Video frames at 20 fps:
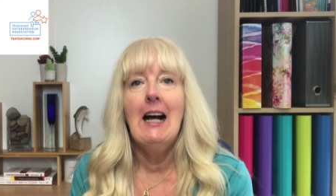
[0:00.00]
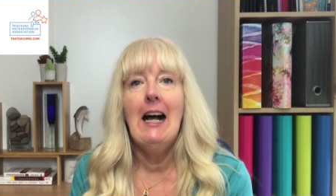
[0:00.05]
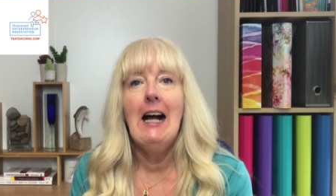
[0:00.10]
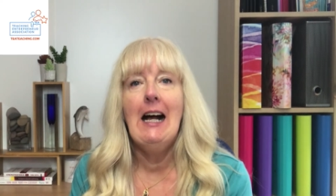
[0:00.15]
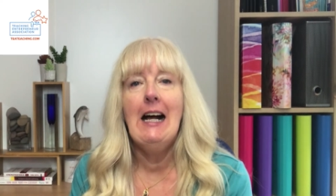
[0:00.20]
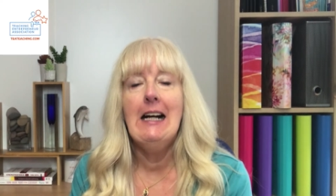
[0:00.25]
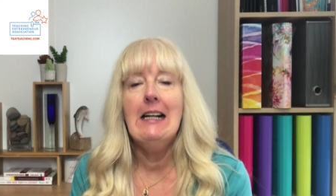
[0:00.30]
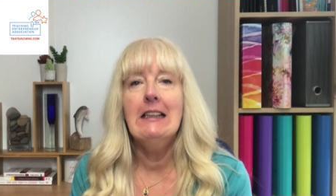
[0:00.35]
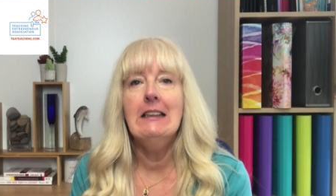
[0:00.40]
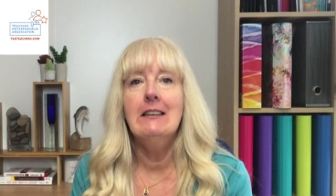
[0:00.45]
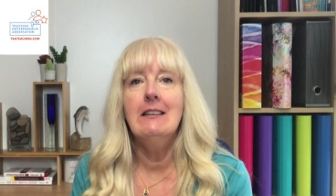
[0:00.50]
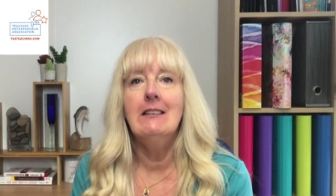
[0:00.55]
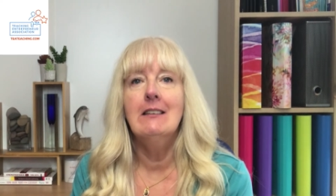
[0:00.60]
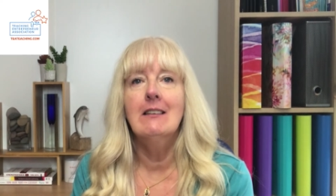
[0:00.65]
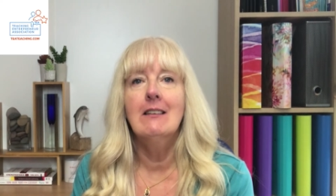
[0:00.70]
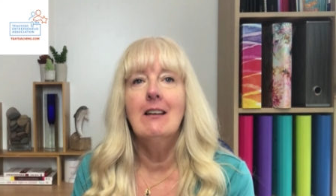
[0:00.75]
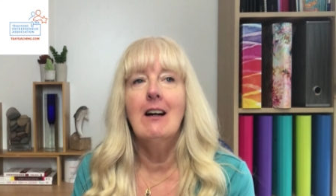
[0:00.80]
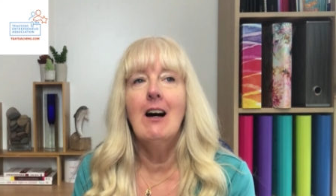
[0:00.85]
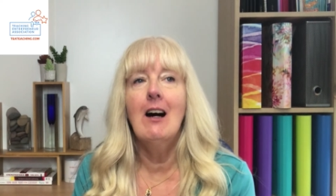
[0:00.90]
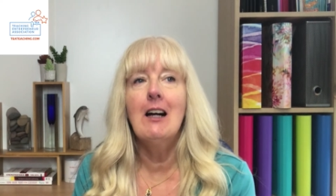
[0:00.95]
And
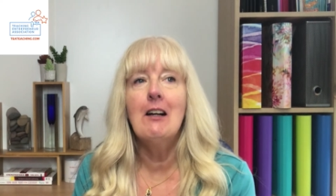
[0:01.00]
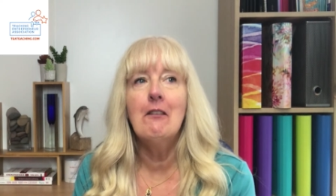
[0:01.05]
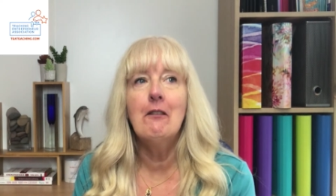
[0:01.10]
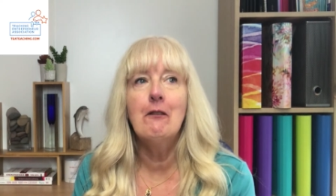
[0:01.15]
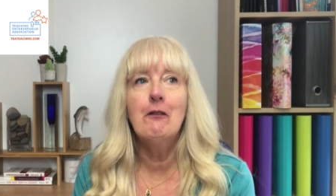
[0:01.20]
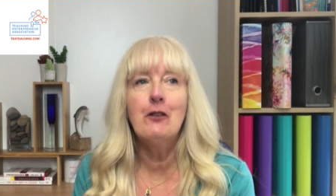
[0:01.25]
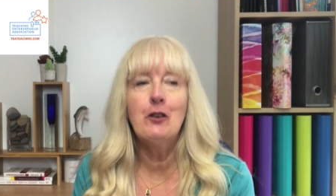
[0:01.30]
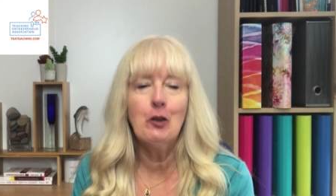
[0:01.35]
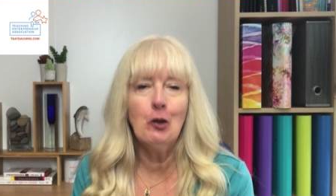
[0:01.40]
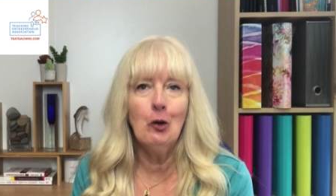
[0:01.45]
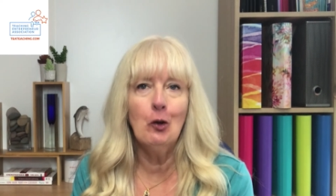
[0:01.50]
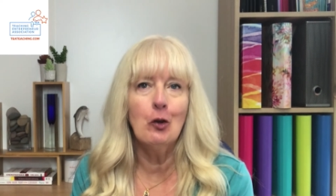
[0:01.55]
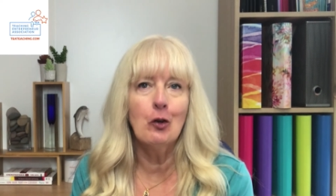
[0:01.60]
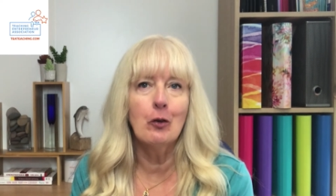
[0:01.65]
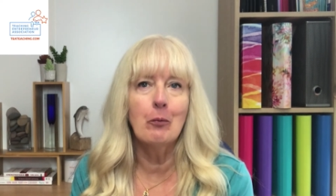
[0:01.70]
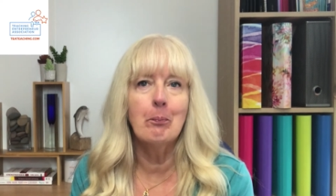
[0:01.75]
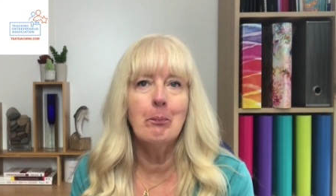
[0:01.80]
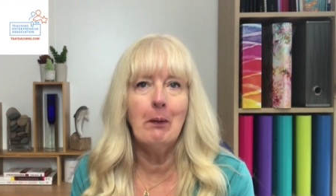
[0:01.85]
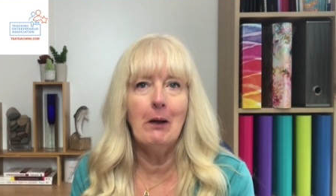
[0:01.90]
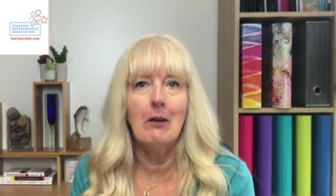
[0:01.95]
I've
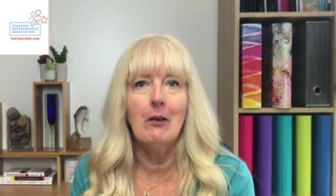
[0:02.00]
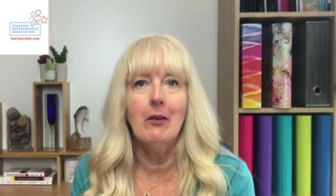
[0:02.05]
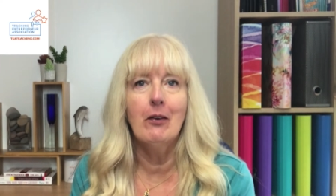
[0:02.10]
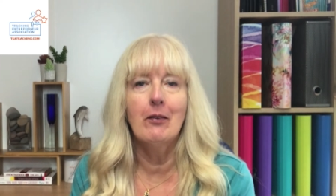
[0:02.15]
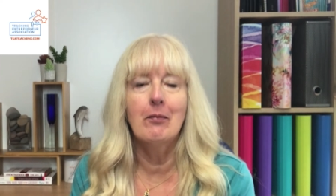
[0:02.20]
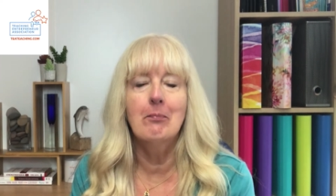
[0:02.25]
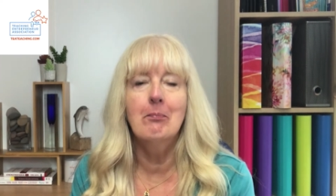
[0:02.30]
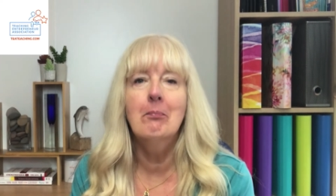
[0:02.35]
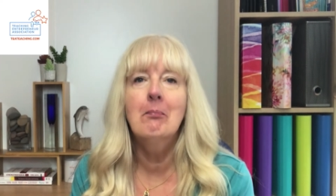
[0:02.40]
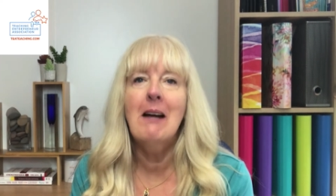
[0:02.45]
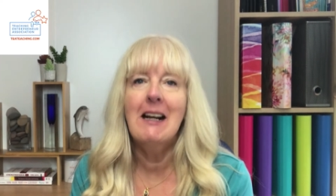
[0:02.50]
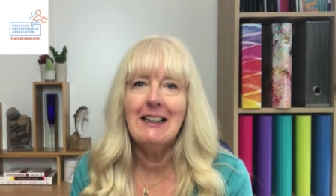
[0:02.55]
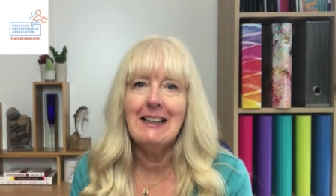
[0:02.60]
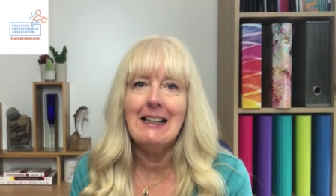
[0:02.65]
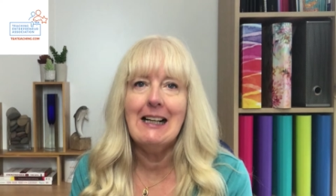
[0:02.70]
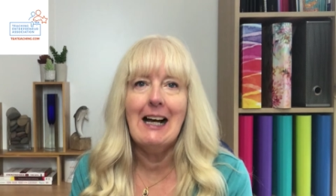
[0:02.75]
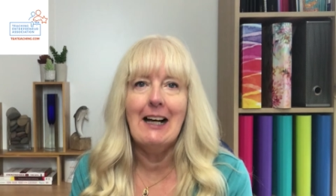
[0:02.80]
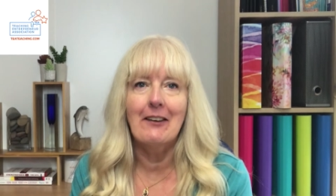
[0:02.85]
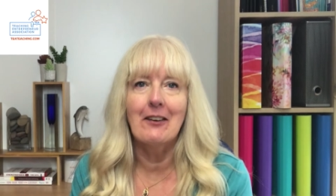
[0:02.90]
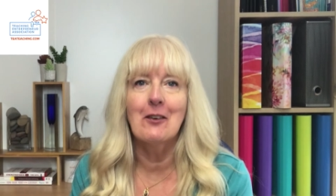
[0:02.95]
taught both,
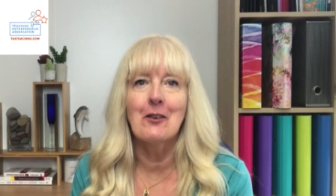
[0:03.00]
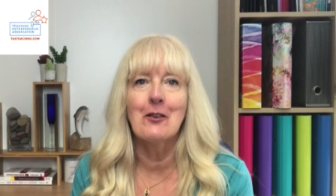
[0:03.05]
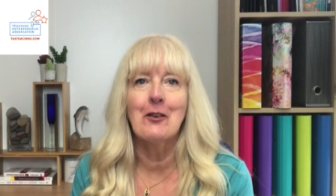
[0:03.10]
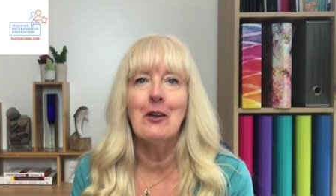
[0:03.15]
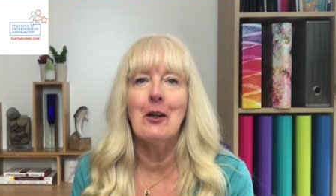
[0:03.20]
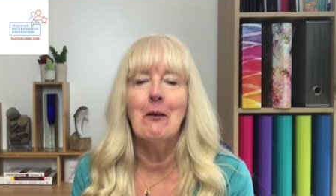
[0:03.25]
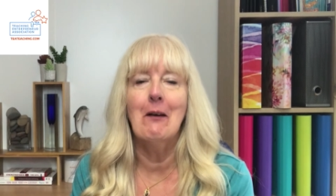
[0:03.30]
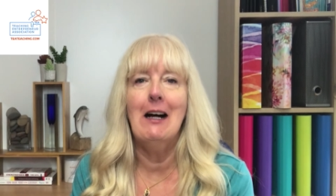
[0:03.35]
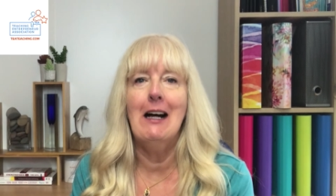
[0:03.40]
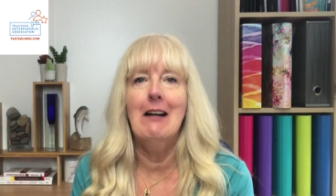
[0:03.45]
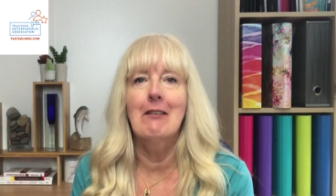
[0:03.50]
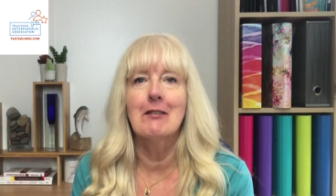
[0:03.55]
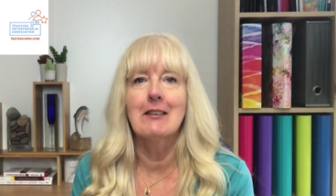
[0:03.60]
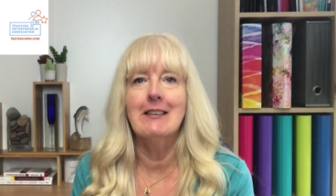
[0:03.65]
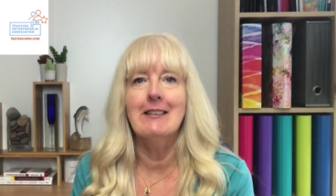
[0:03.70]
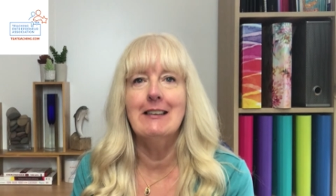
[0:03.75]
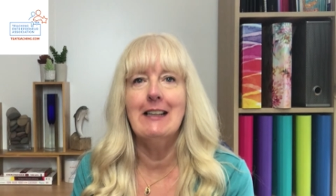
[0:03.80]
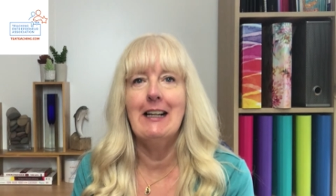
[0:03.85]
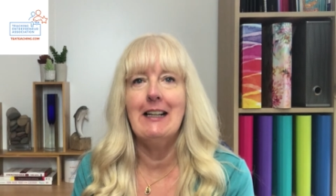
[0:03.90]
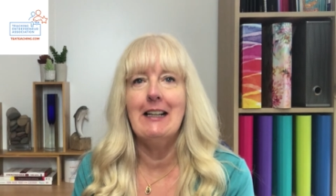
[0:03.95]
mainly adults though, I have to
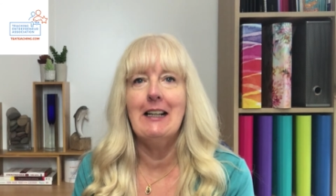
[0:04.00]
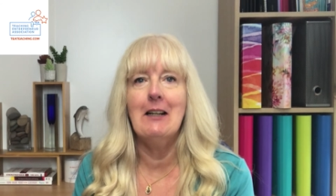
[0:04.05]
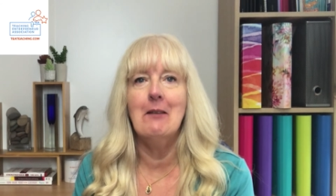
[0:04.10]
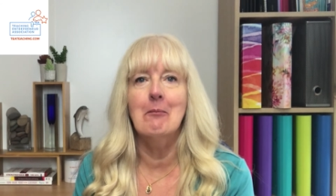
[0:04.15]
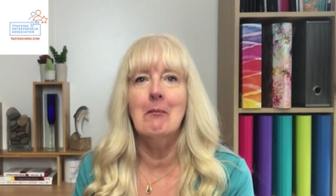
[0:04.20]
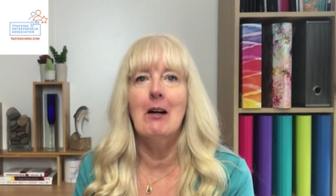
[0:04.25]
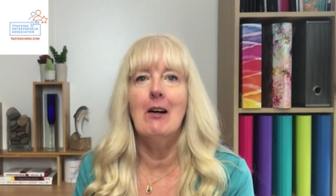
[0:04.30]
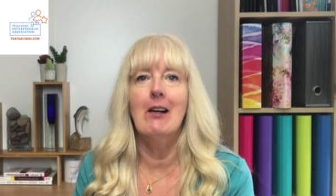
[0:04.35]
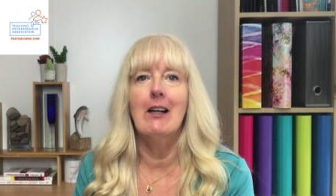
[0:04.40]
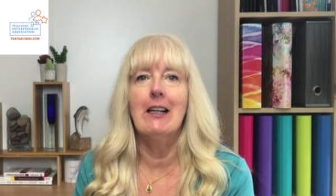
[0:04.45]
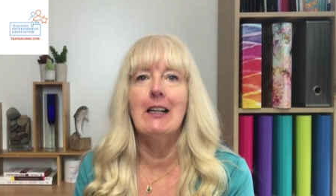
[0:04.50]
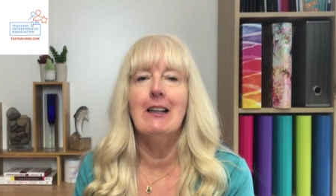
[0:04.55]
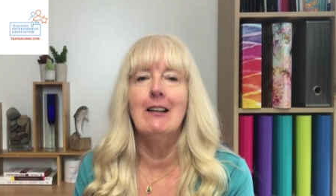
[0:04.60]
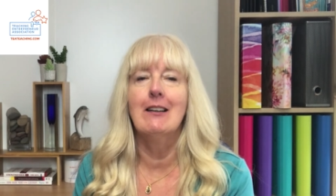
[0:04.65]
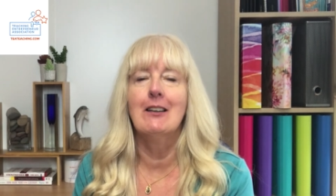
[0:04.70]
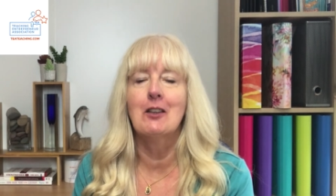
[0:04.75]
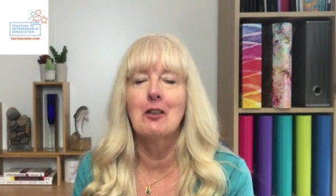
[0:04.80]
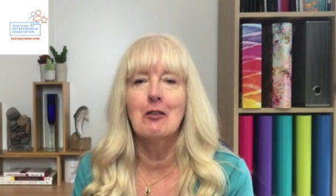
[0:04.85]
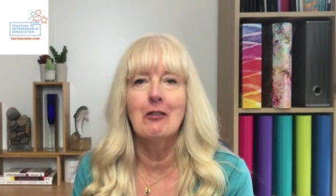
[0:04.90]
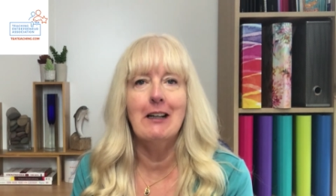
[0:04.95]
say, in my
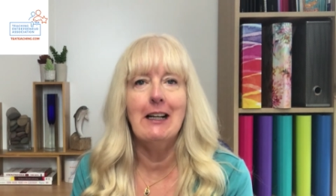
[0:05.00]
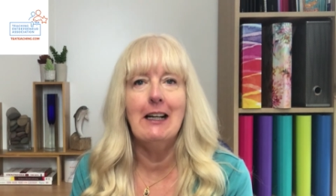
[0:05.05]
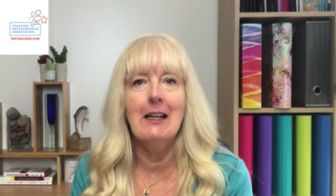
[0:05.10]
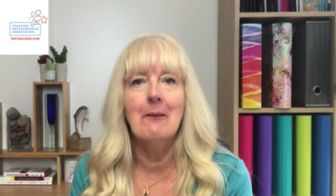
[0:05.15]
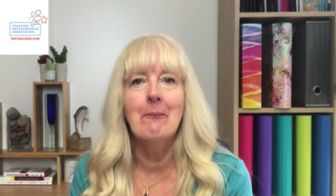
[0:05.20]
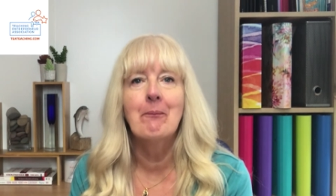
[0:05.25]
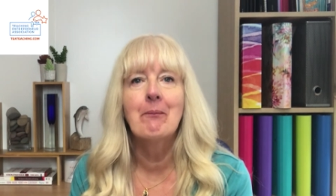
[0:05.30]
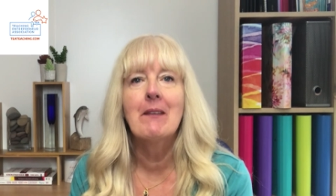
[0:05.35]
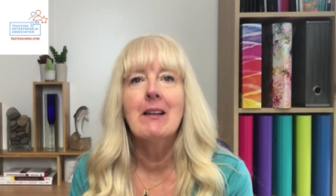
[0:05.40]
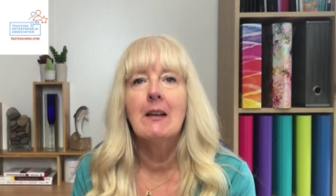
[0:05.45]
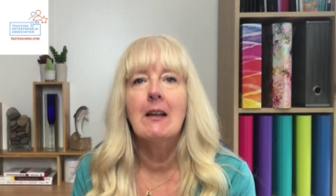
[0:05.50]
career.